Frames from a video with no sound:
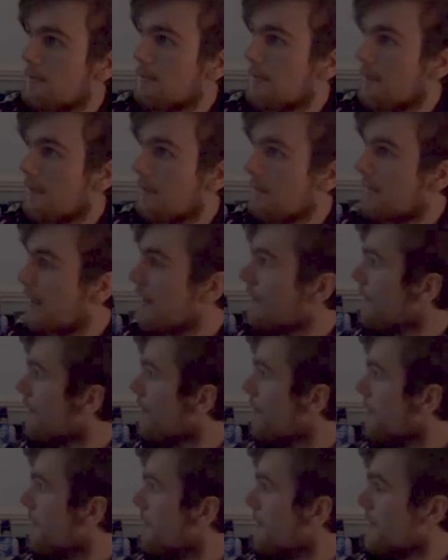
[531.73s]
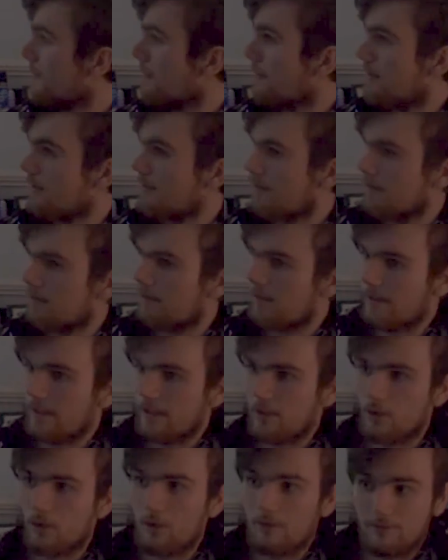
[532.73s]
my Mario posters that I
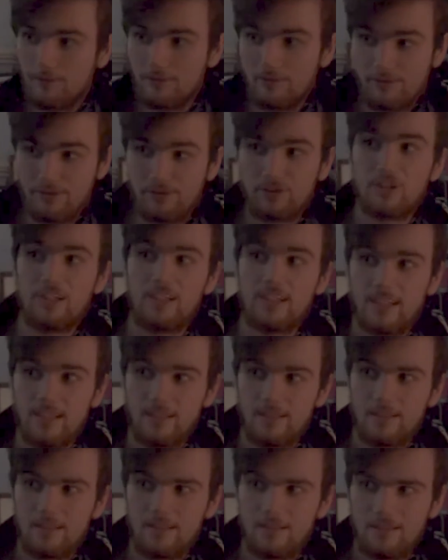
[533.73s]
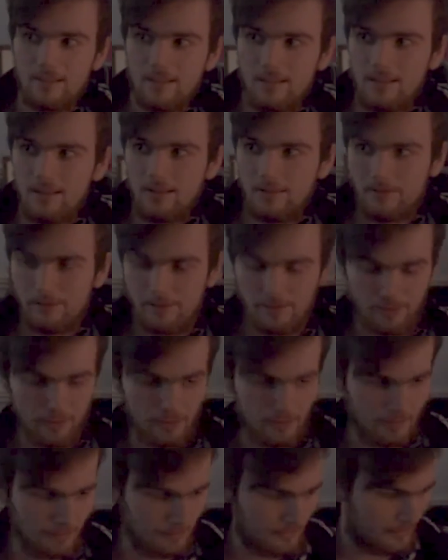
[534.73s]
got for free
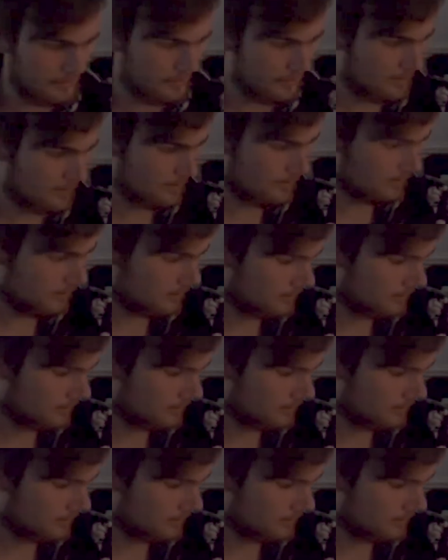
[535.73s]
from the